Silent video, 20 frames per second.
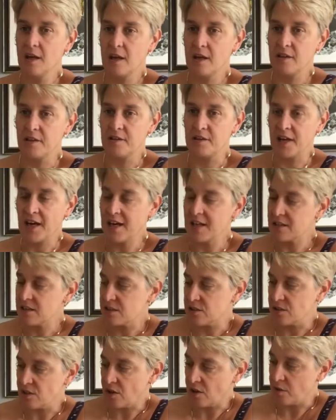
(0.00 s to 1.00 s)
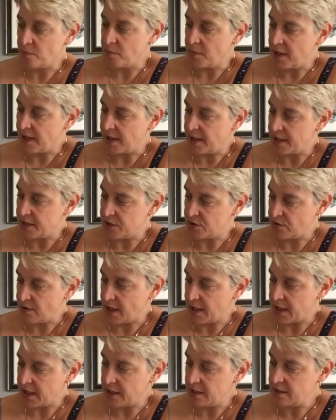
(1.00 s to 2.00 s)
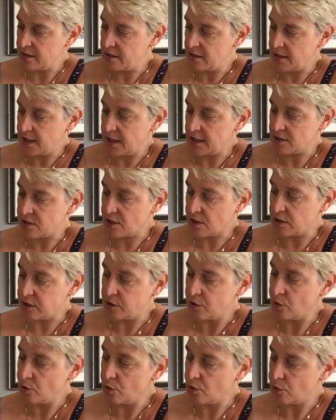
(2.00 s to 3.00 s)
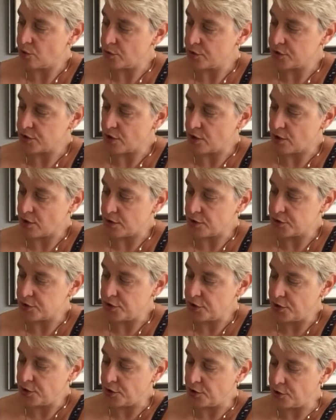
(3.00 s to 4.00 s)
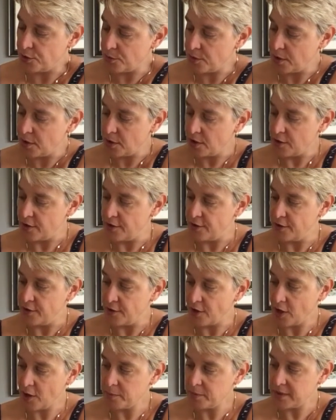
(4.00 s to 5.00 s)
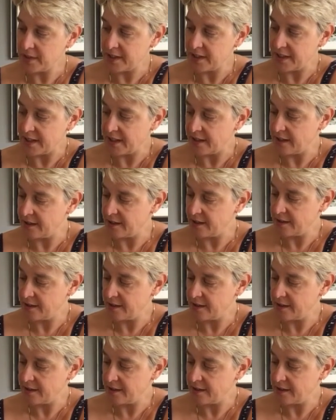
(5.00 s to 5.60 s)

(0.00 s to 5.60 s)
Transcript: That's not my dragon, its claws are too knobbly.